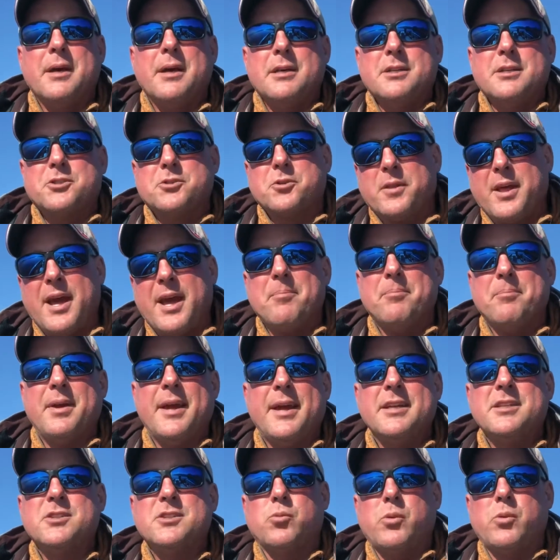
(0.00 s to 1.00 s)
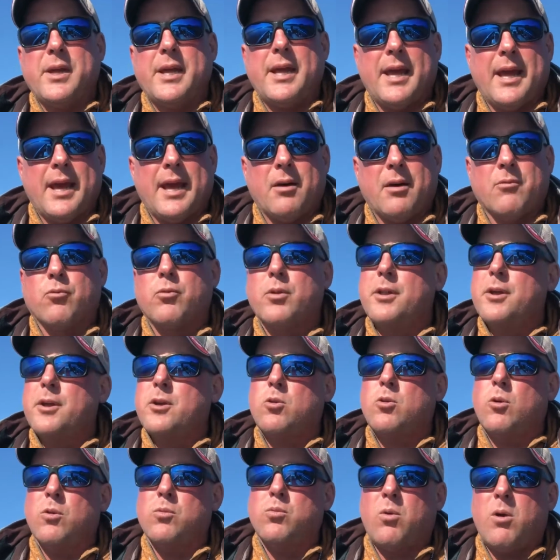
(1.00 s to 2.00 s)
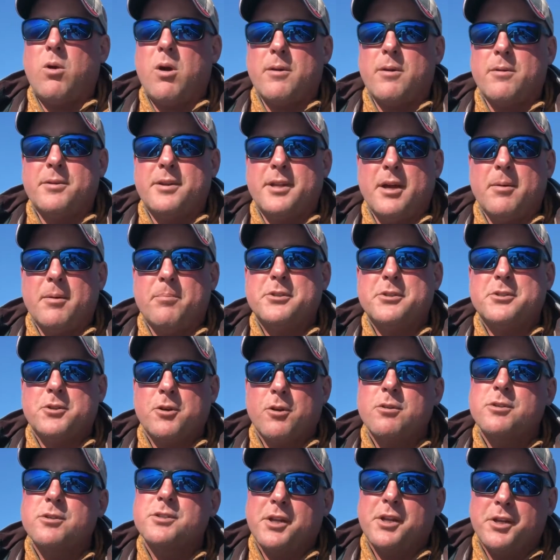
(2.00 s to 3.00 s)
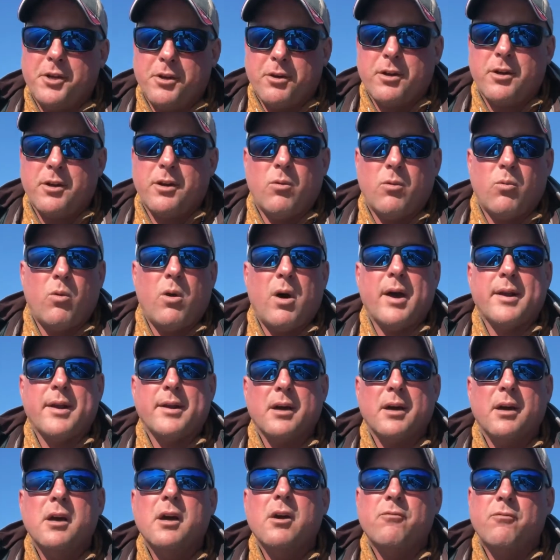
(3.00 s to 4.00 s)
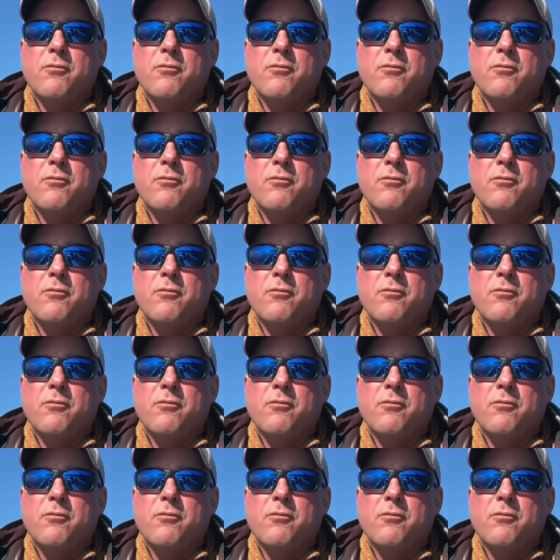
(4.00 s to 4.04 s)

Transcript: So that means we have really cold water temperatures and you're going to want to